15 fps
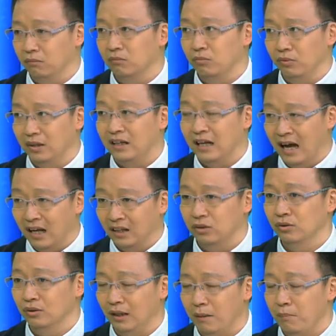we got
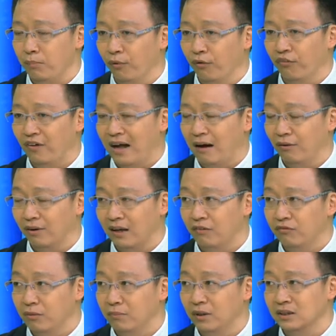to improve our
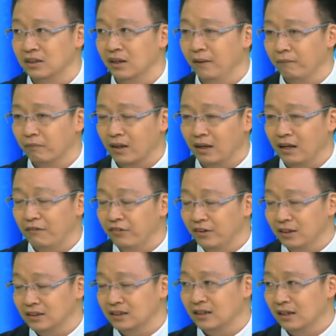governance
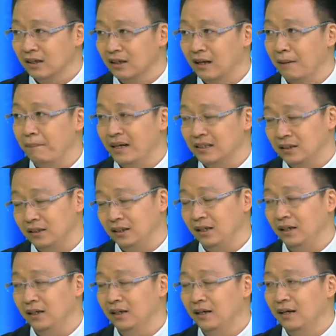
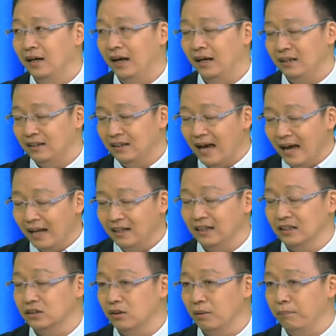capacity, and that
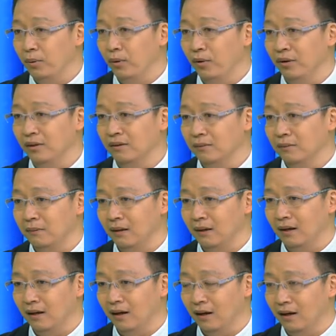is the point
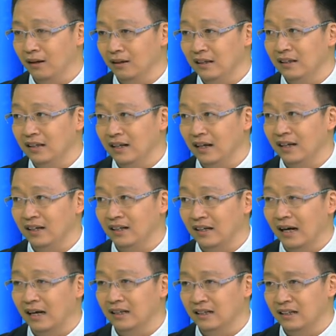indicating
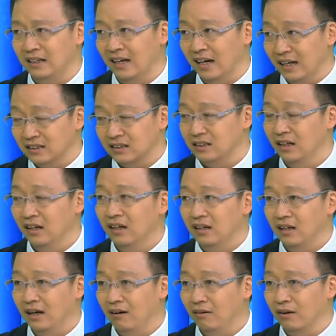that, yes,
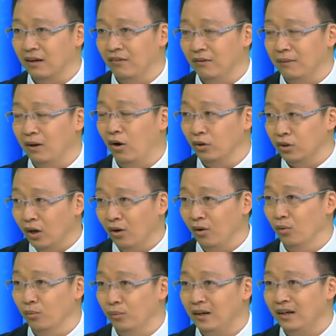our government,
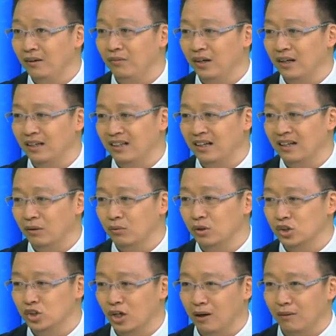although we did a
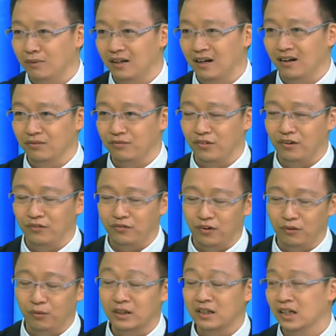good job
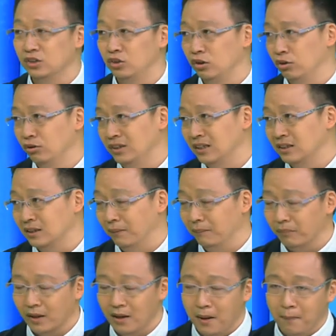for one country, two
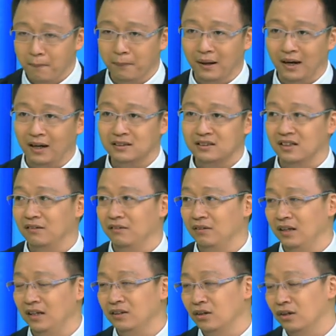system, but
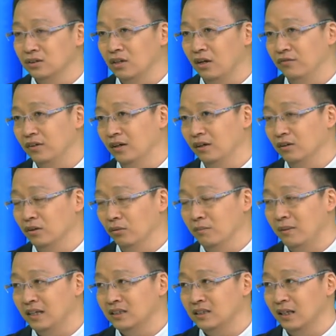in terms of the
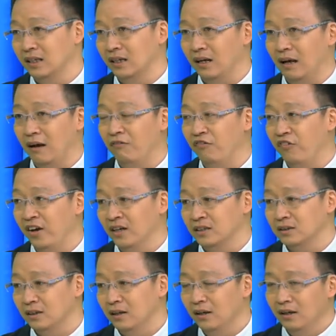domestic
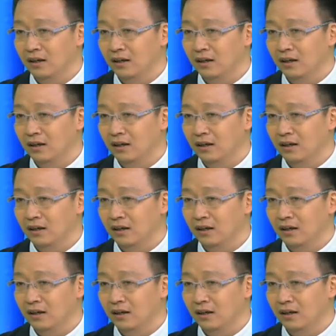affairs,